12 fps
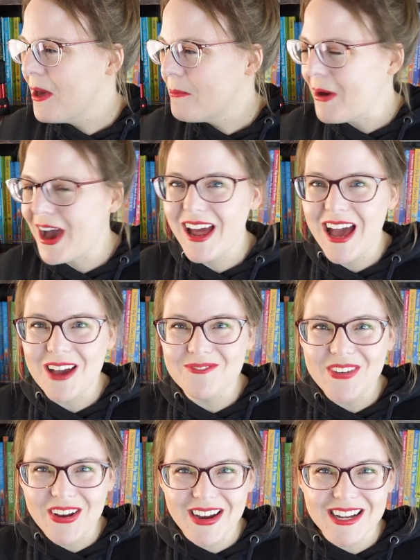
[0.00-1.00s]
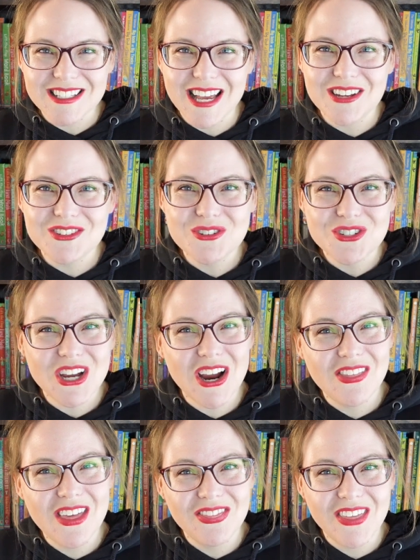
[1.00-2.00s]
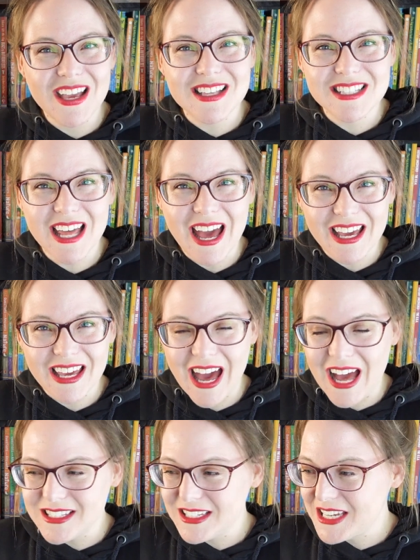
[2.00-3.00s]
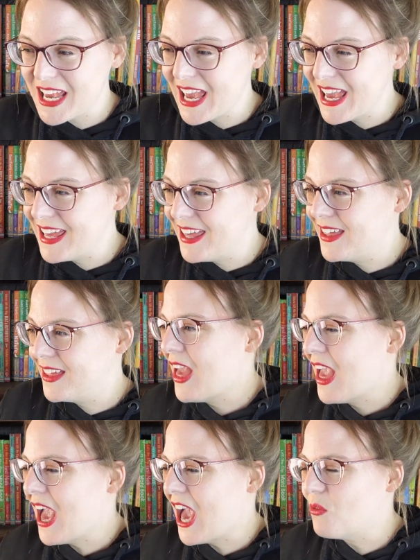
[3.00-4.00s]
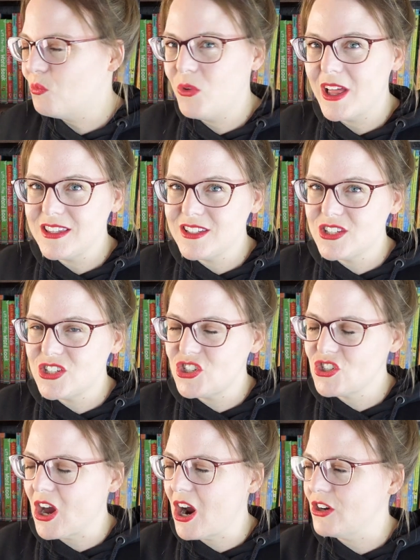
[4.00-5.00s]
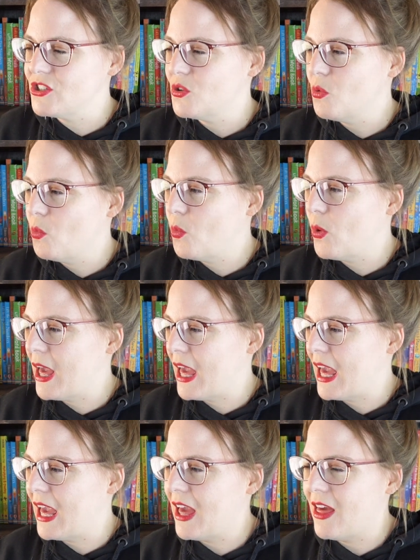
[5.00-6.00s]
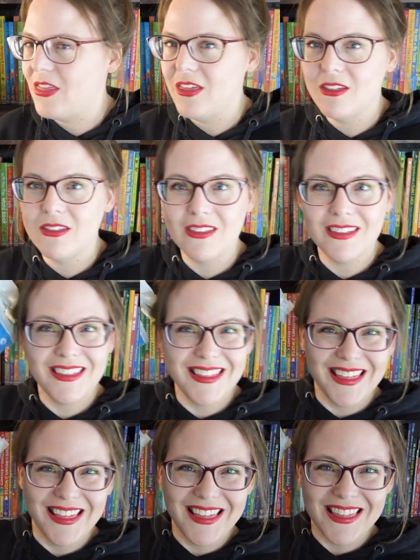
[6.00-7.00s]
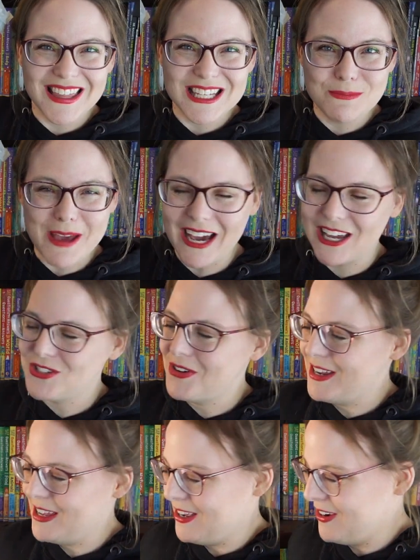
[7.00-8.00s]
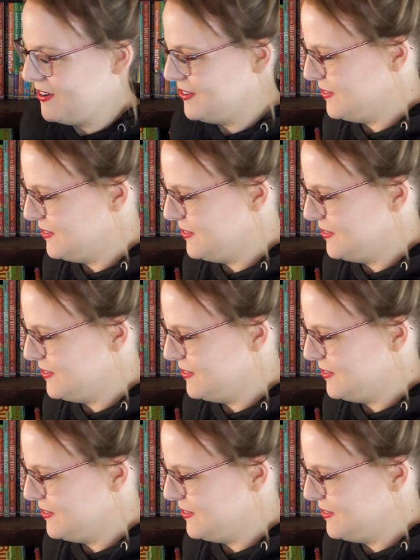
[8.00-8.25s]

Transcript: But I'm very excited to share the things that I got today. And let's start with this package right here.